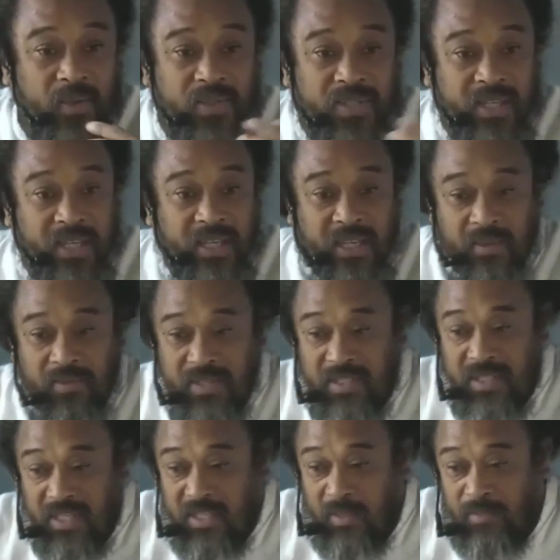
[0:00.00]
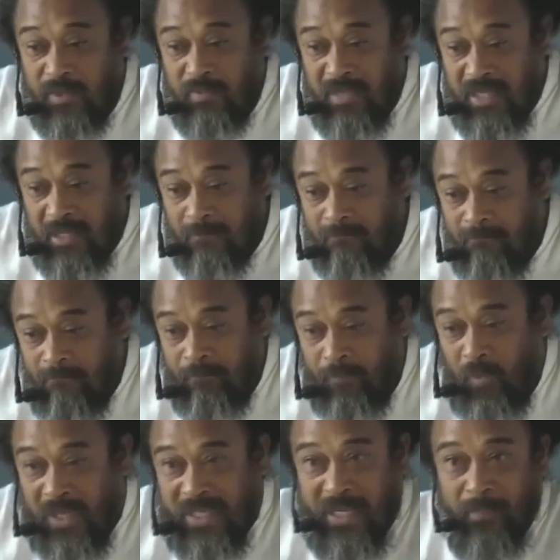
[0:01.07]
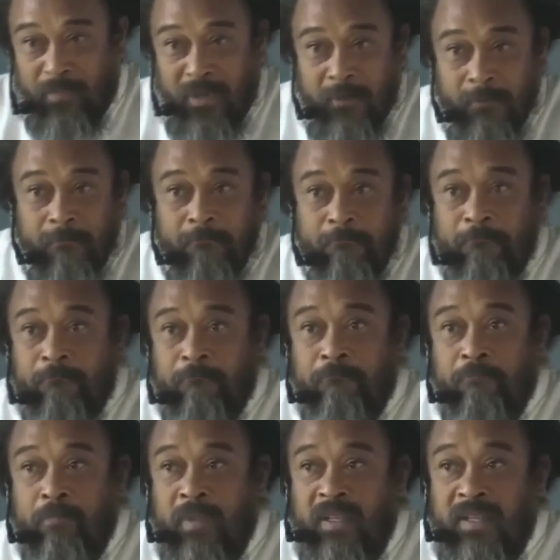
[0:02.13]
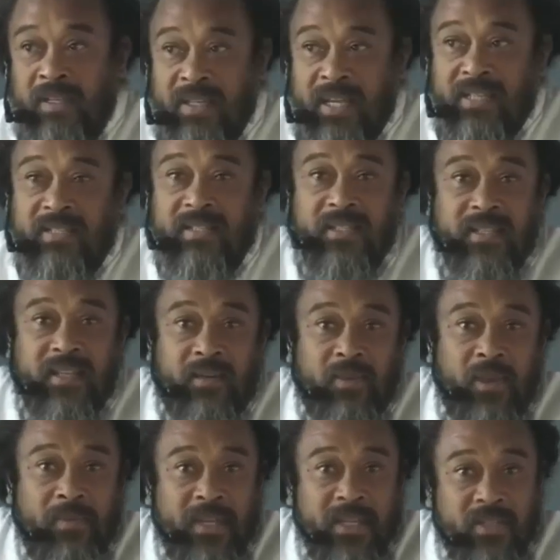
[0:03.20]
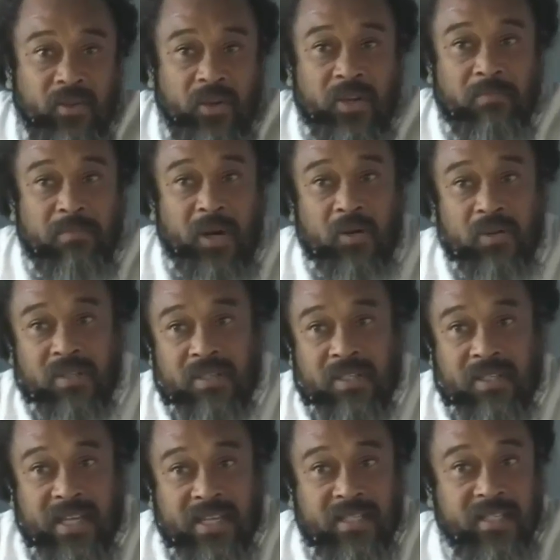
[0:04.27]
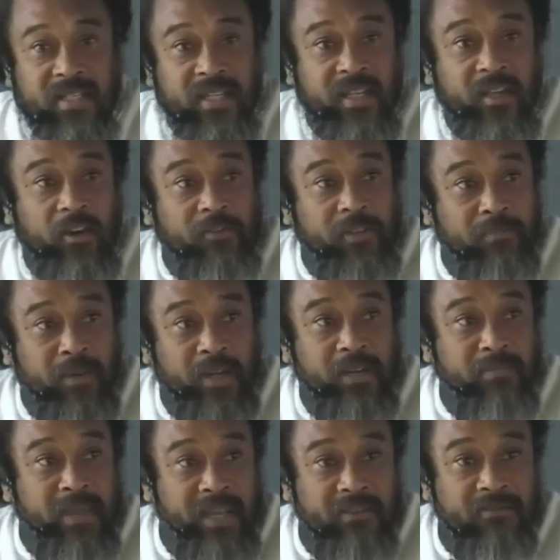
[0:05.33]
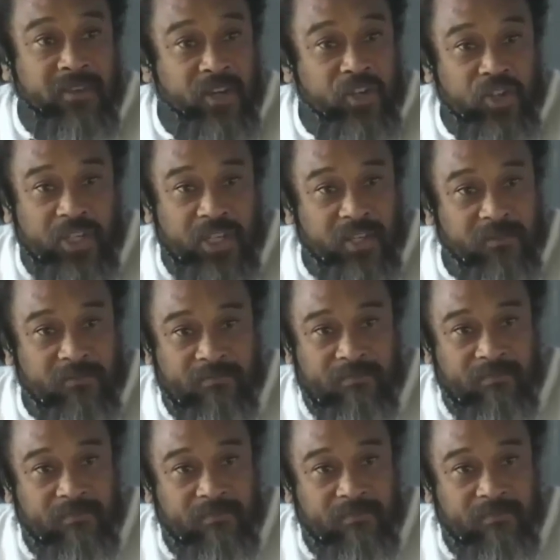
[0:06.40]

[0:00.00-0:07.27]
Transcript: You say, if it's not up to me, what happened? The destiny that Ramana talked about is the destiny of the body-mind functioning,